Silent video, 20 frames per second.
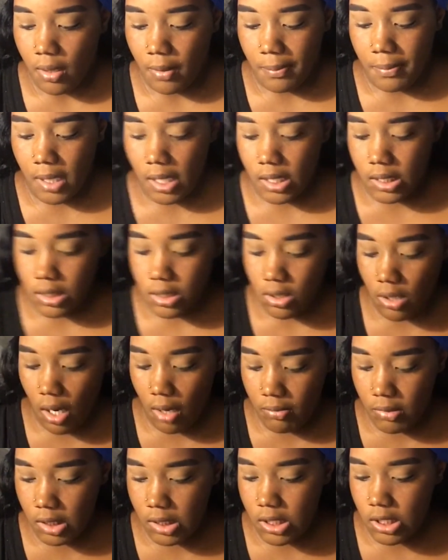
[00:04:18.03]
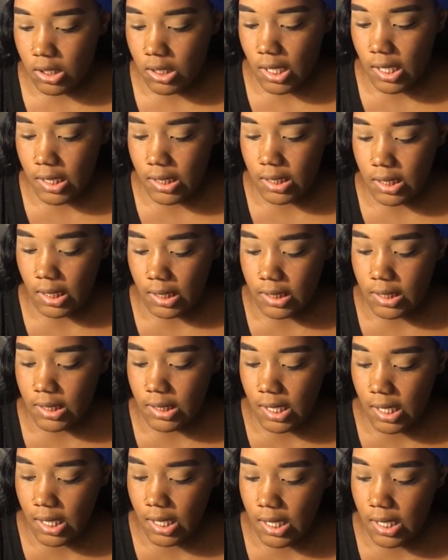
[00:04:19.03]
But so I'm really stressed. Like,
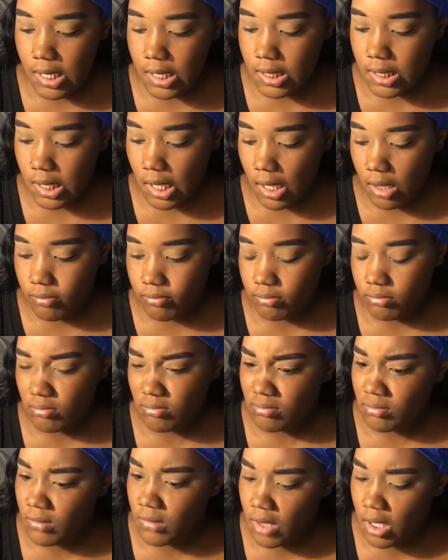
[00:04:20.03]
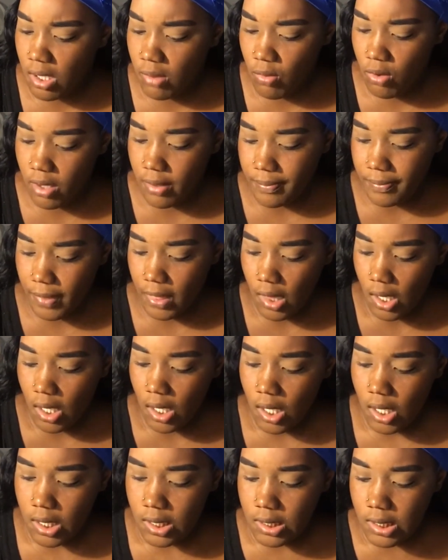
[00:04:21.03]
today is not, come on,
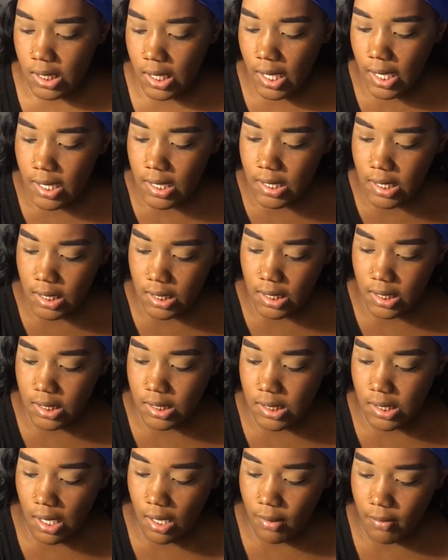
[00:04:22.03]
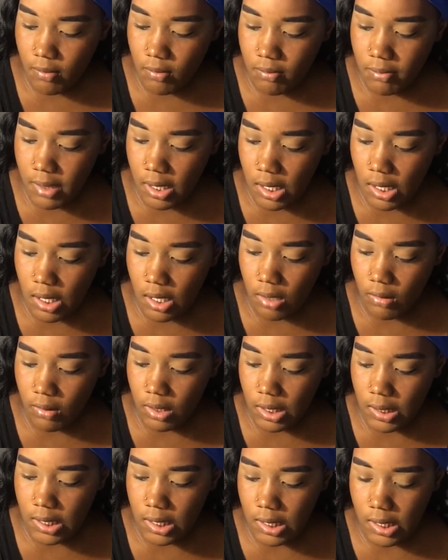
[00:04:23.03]
today it has not been a
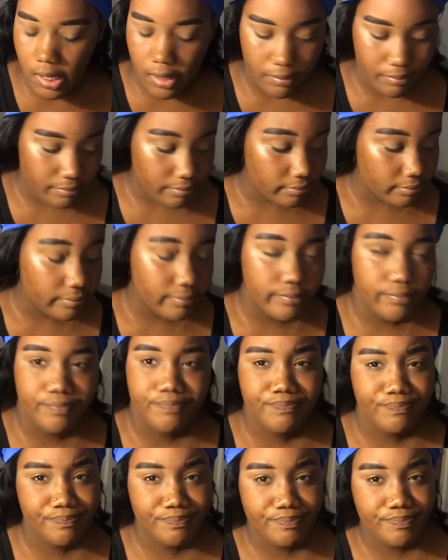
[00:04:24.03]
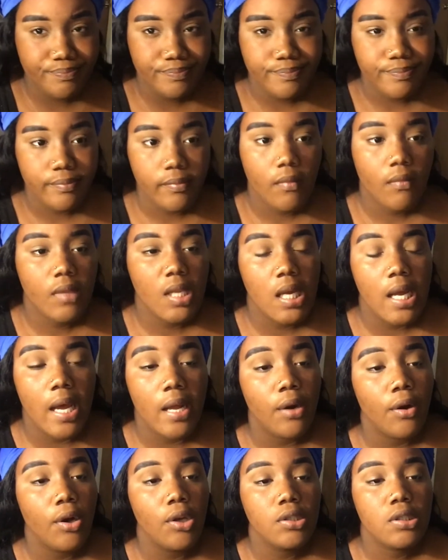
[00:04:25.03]
really good day
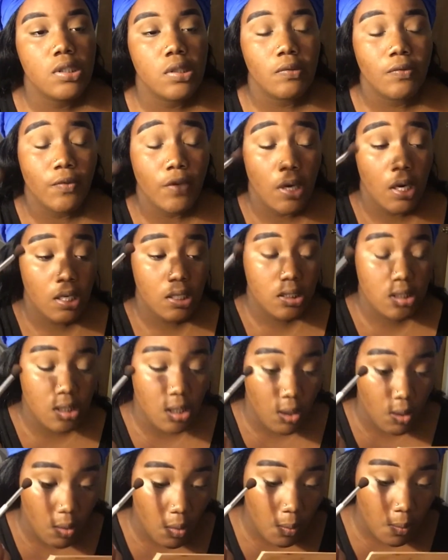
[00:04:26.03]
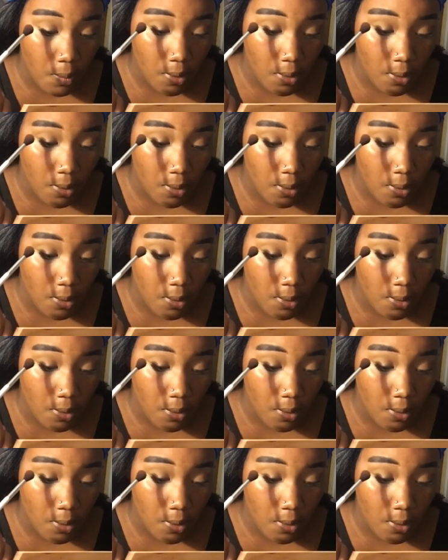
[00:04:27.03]
at all so far. So